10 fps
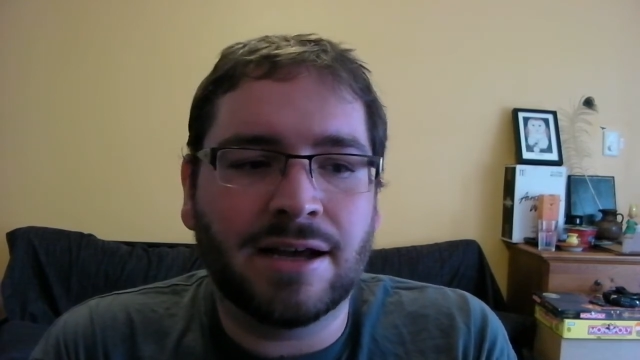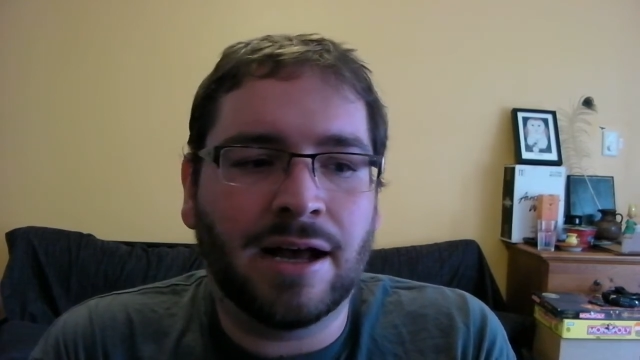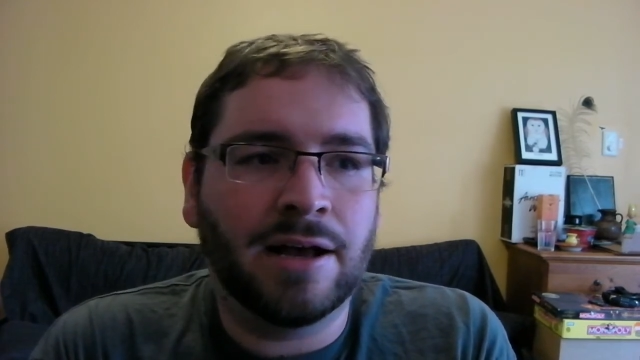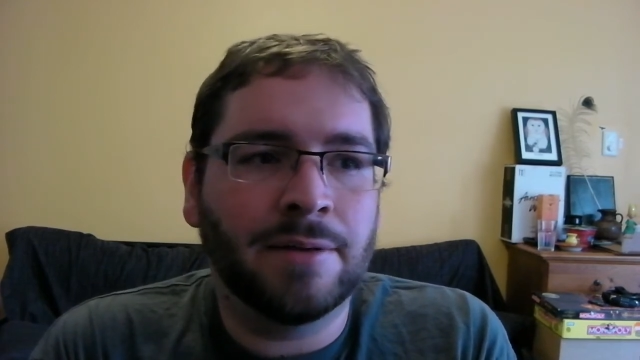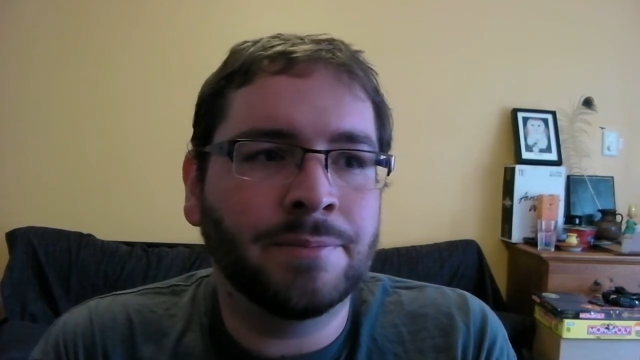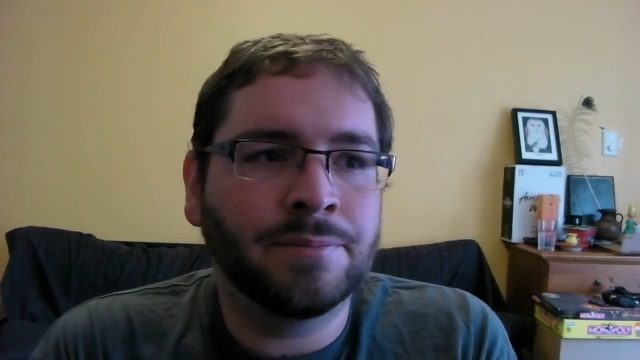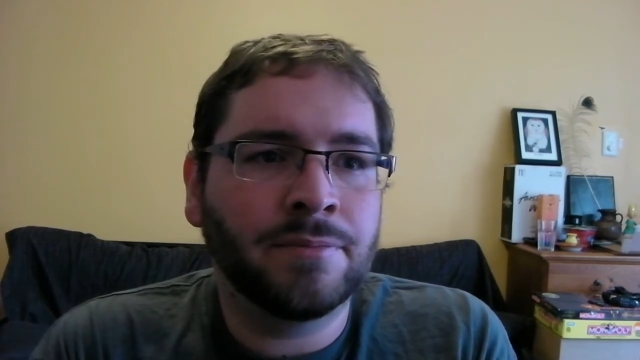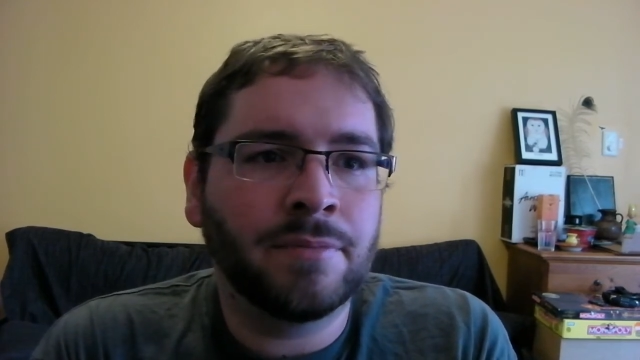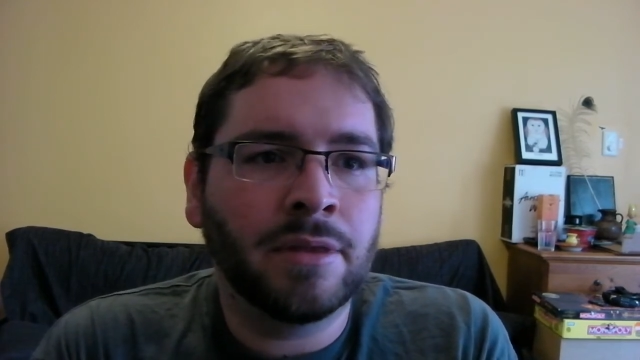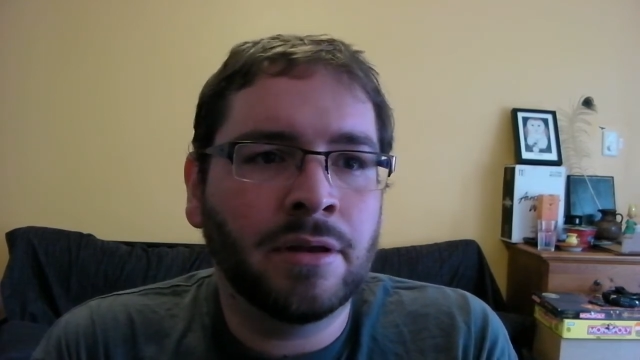I'm
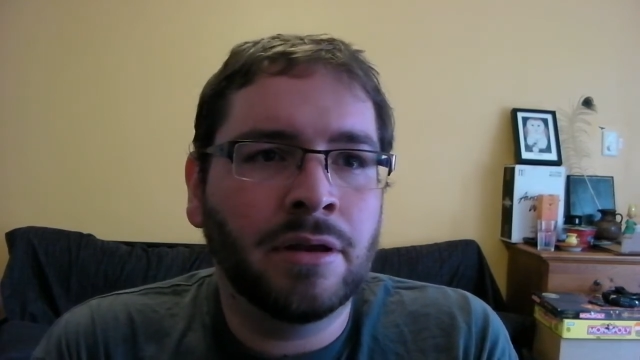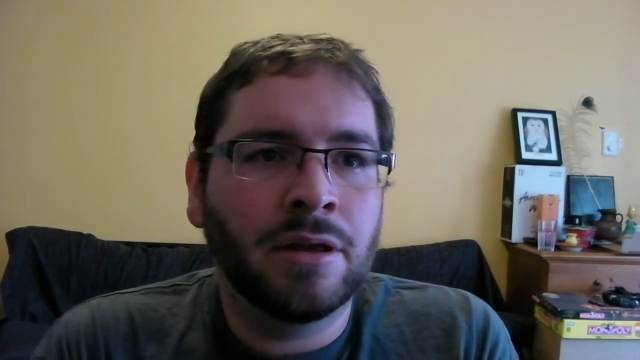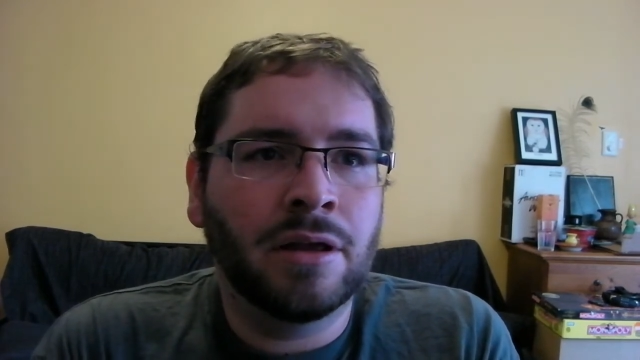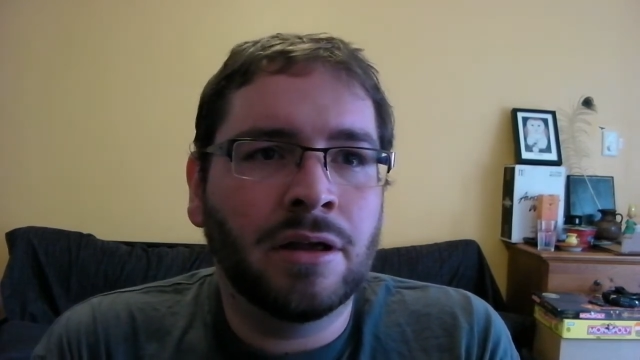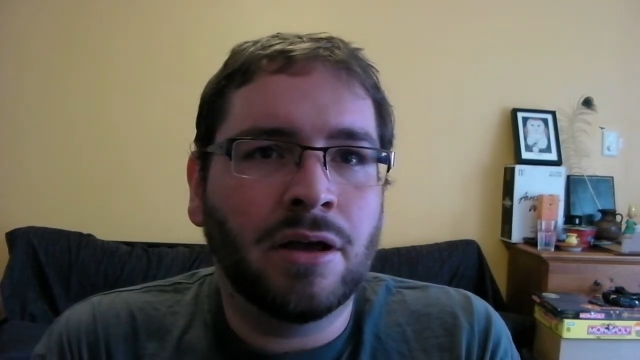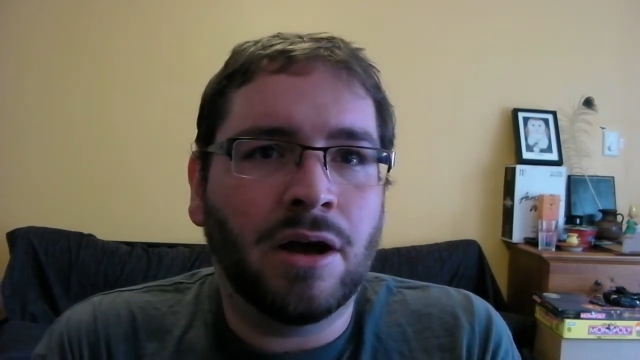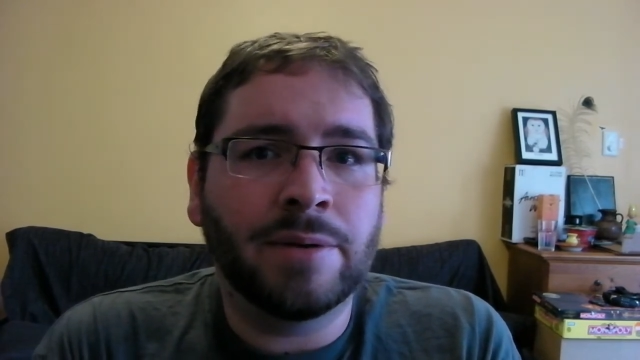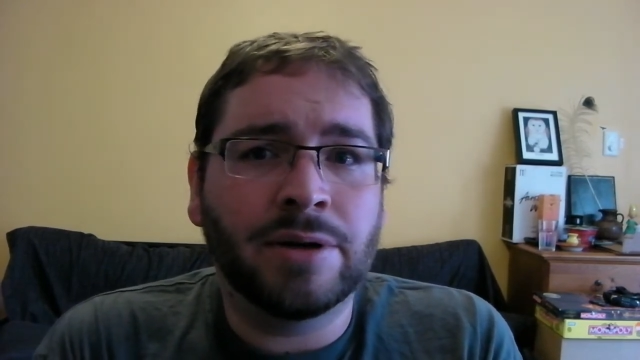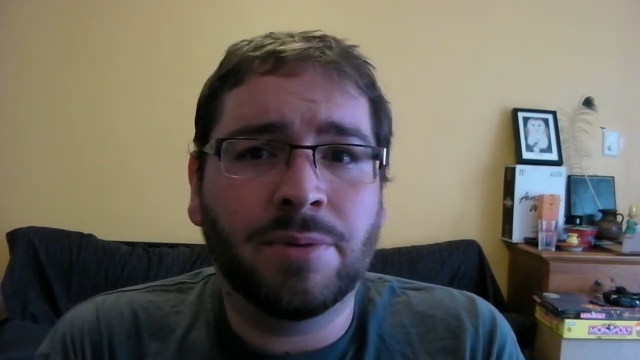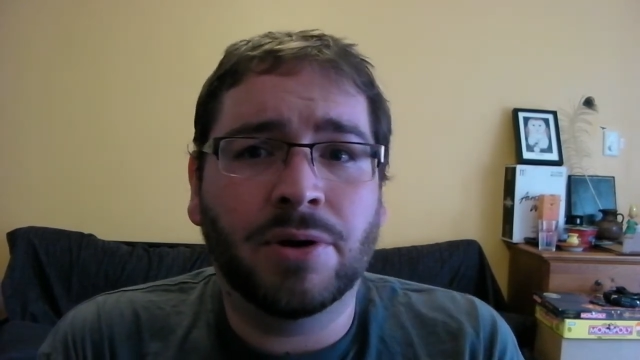
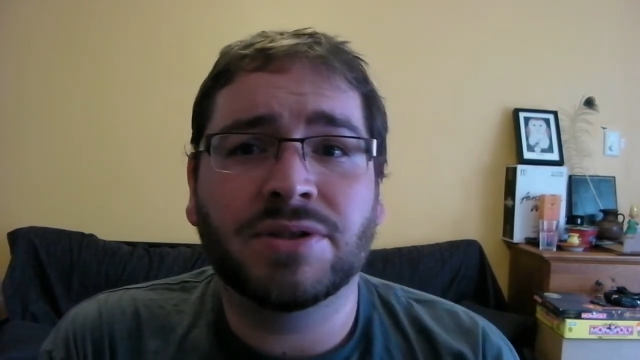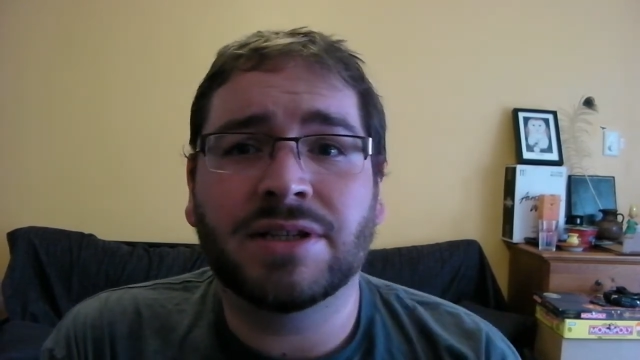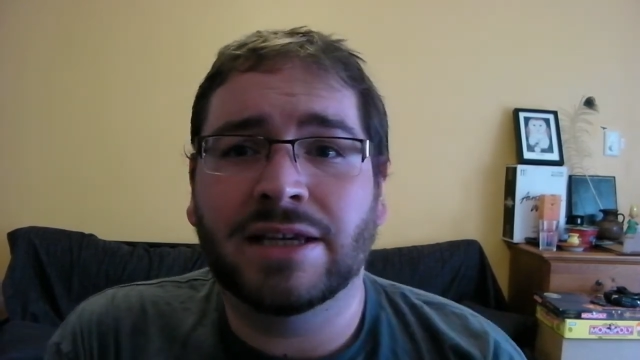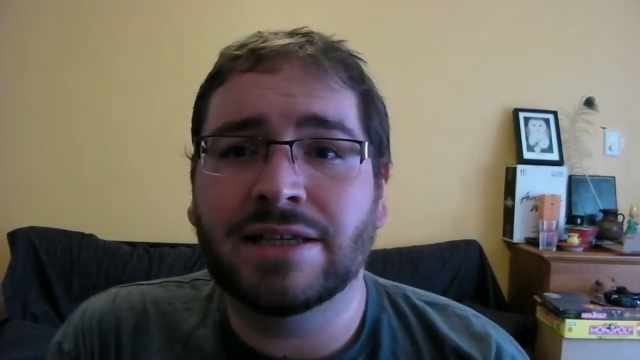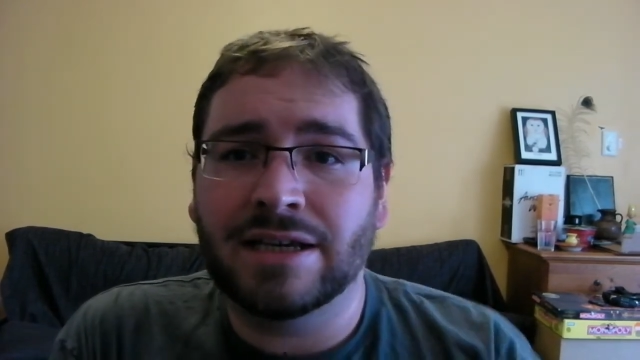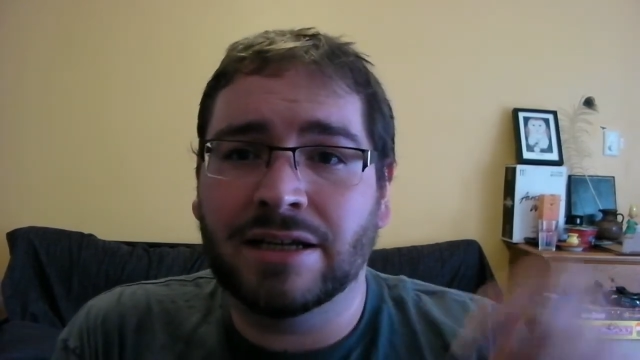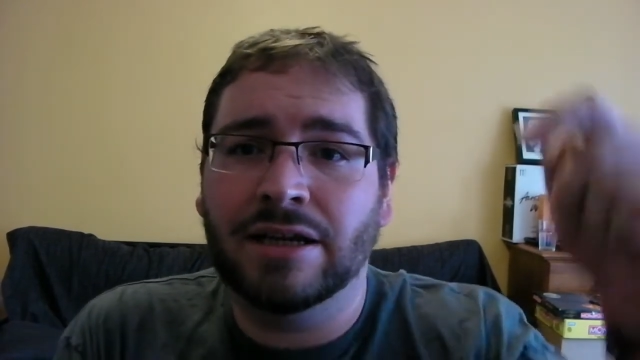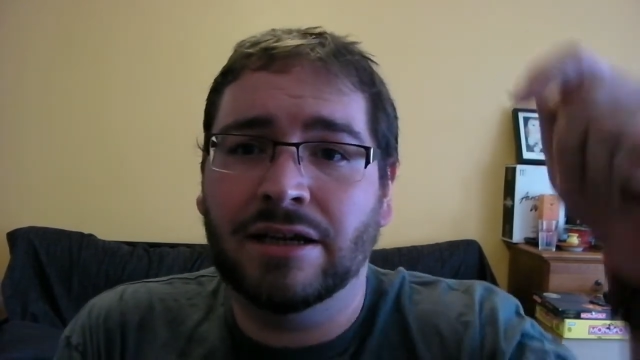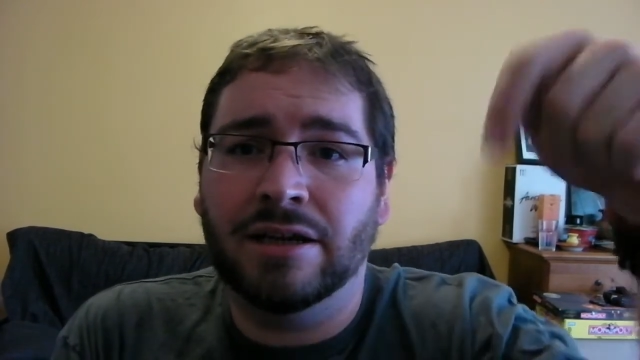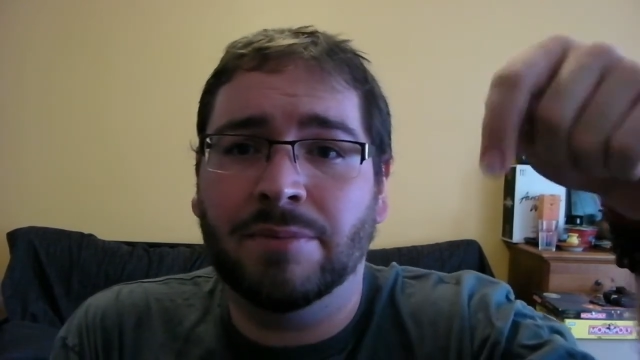going to post a link down
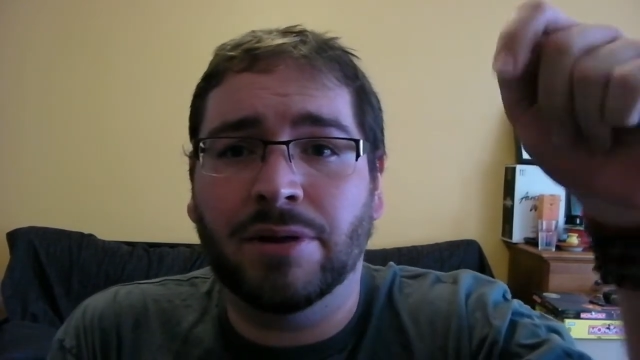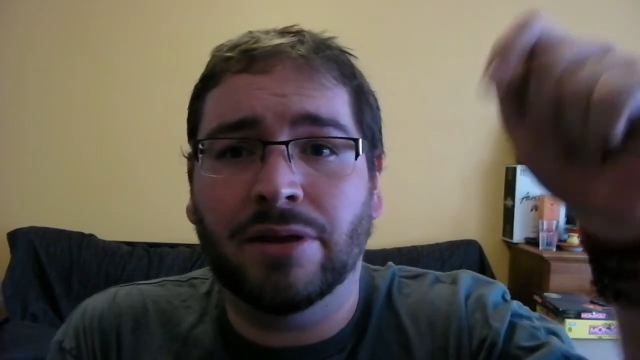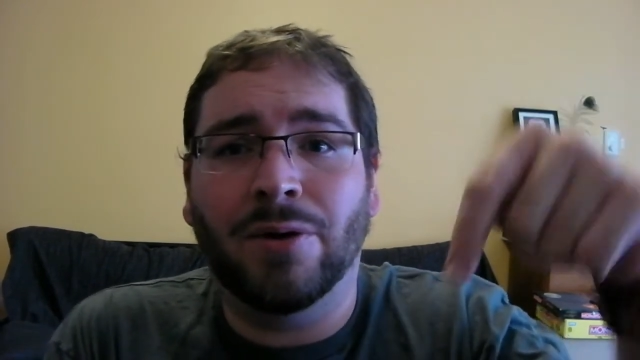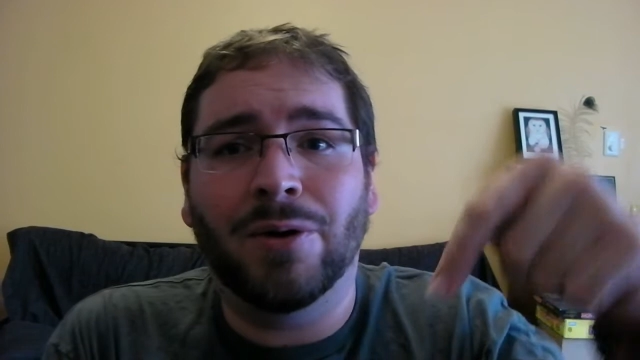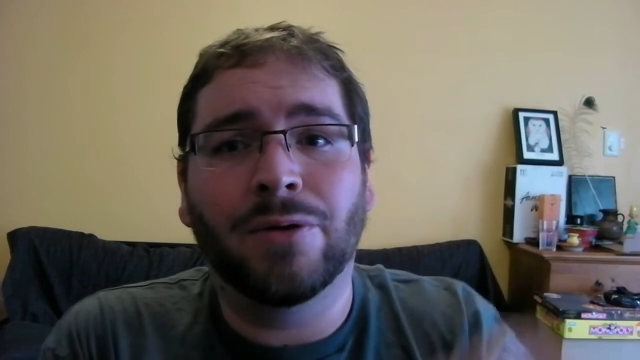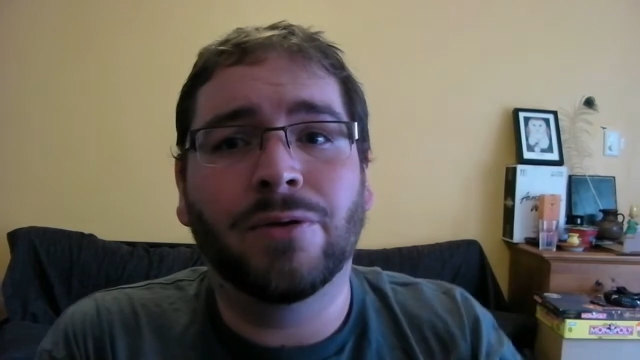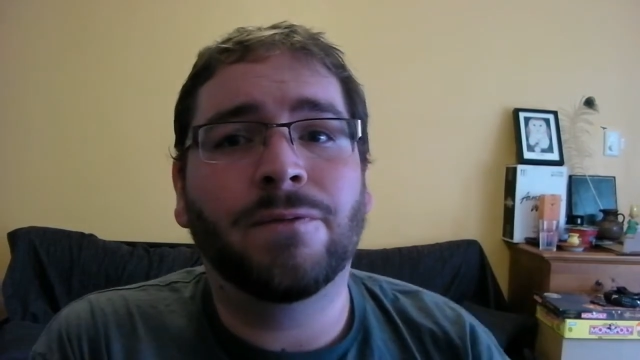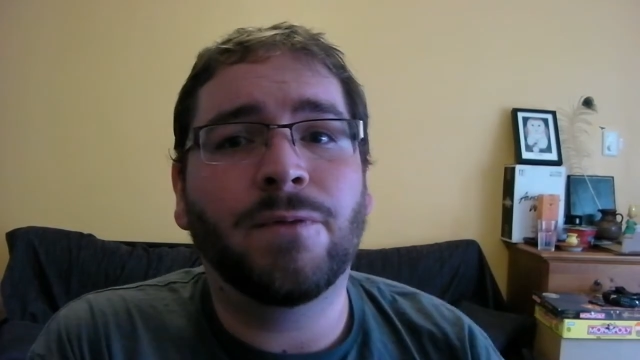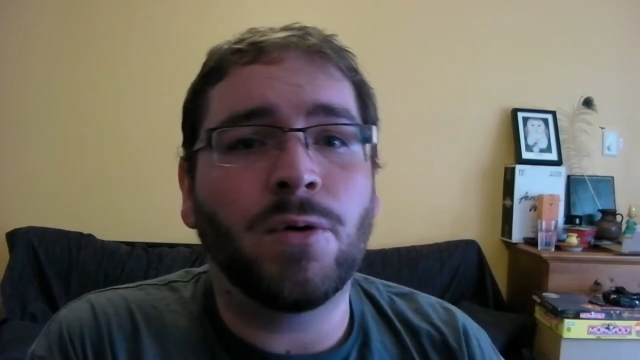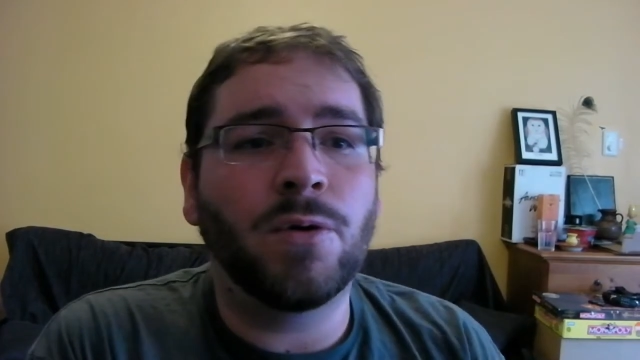here below
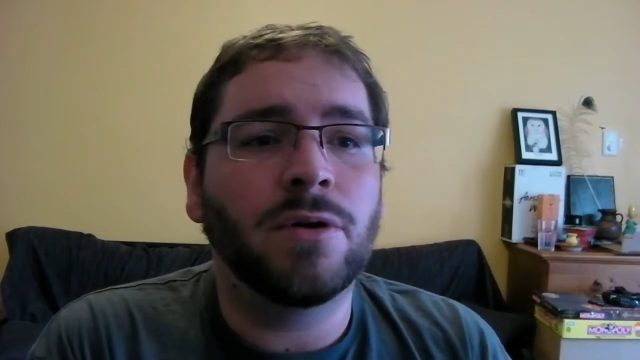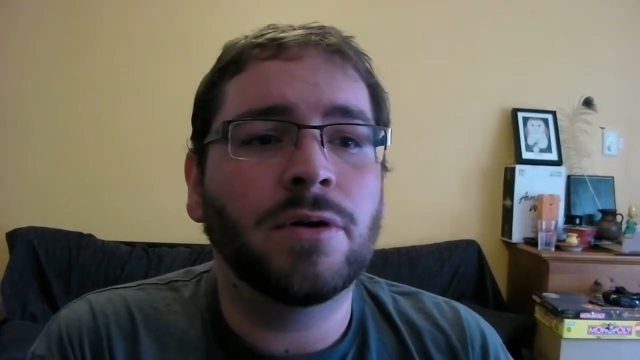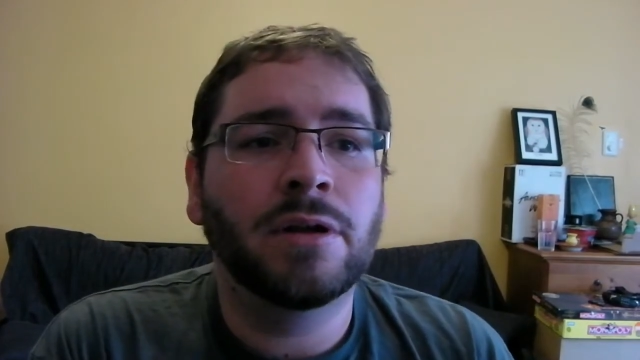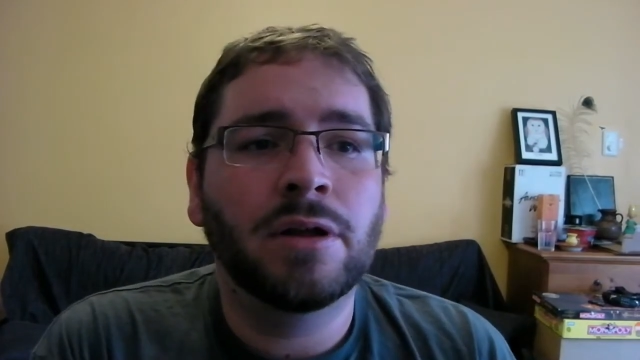for